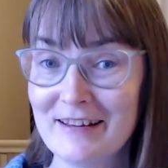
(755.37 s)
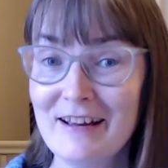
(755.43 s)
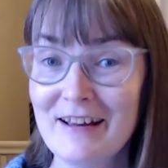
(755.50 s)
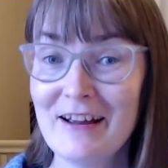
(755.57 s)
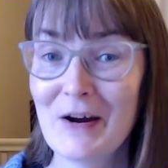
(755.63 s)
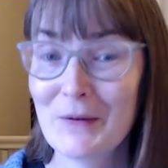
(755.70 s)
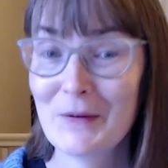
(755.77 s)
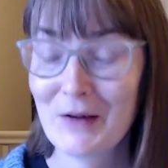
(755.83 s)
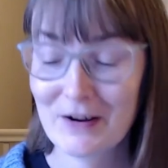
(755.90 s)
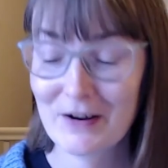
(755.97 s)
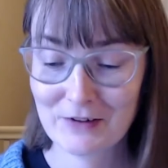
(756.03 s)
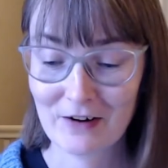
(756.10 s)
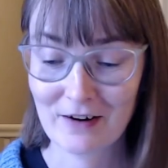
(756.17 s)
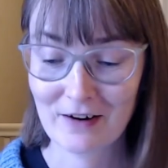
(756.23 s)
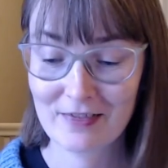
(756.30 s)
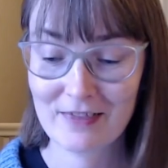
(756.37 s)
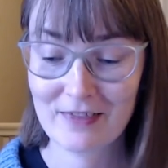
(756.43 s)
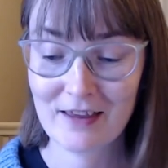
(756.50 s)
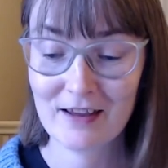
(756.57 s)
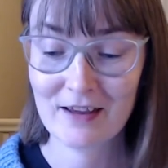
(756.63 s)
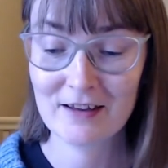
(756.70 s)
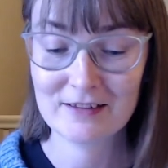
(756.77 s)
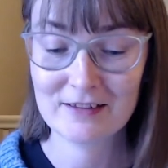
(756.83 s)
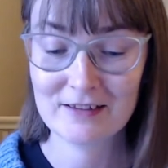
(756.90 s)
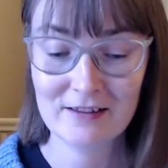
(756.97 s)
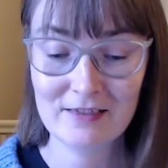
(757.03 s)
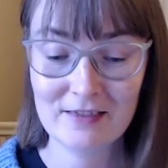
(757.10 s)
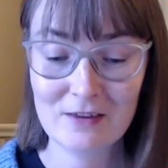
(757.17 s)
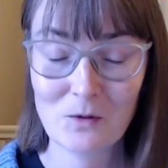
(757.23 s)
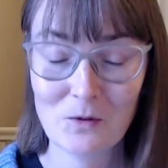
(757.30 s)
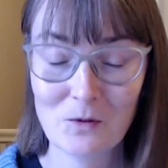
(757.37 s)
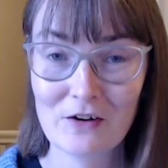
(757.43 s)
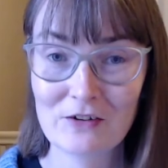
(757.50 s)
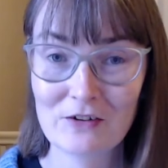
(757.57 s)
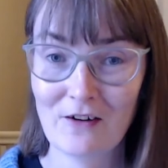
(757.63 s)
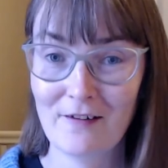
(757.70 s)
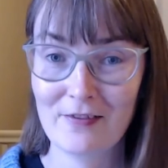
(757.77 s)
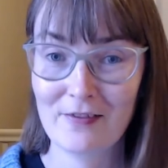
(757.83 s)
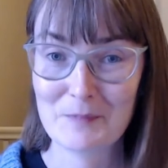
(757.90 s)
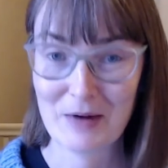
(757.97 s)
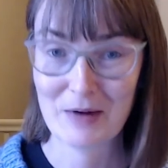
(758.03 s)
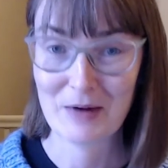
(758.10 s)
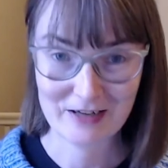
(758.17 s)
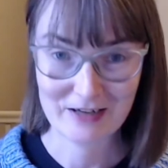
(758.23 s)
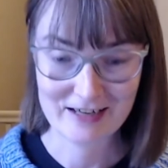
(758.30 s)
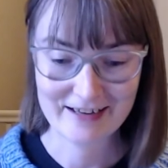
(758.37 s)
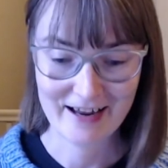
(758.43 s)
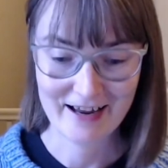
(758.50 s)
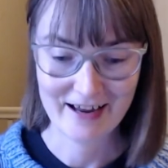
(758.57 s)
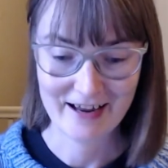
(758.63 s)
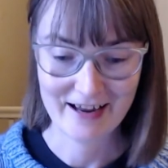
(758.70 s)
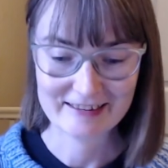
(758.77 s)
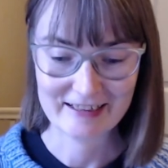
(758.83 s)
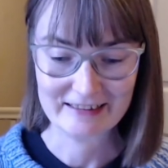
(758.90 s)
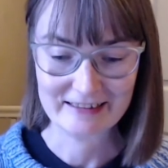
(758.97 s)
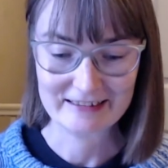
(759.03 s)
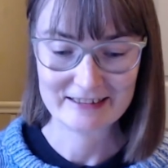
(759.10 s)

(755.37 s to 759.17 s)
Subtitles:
However, they did the worst on the memory testing,